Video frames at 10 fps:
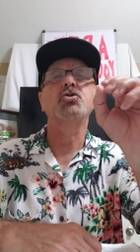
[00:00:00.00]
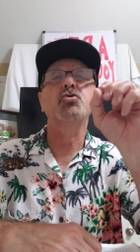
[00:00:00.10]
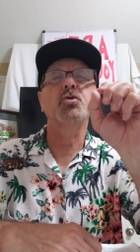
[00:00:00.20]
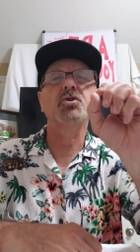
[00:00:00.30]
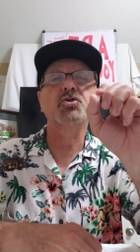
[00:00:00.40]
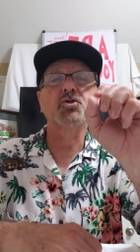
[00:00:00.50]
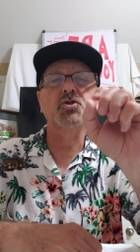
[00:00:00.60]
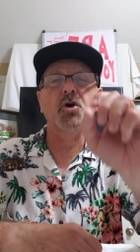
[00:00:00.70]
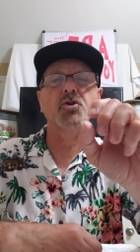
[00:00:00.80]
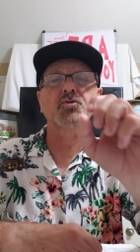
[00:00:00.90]
to a
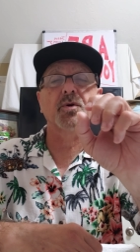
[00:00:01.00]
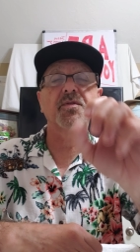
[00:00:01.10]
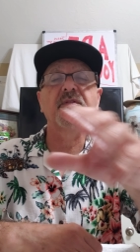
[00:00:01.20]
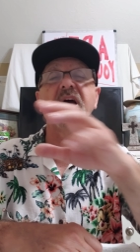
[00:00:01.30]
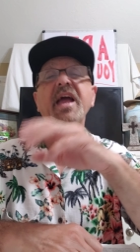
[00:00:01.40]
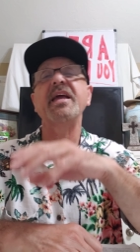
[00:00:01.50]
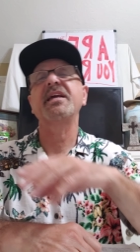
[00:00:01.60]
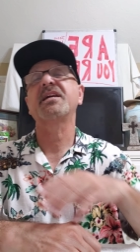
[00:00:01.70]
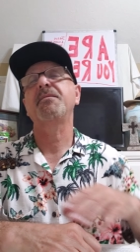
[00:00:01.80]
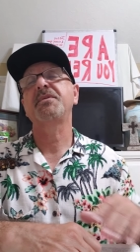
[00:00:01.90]
church where
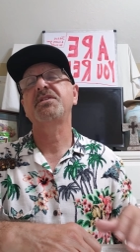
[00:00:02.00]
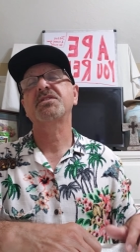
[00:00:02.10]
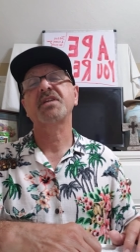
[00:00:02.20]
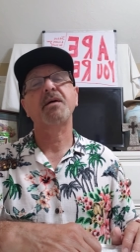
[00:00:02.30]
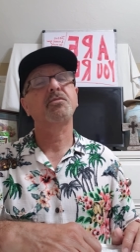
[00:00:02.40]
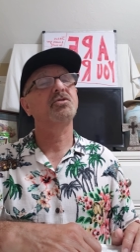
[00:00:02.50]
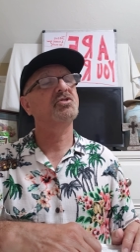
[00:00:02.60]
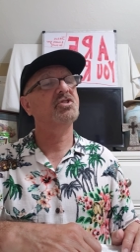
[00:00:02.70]
they can be disciples.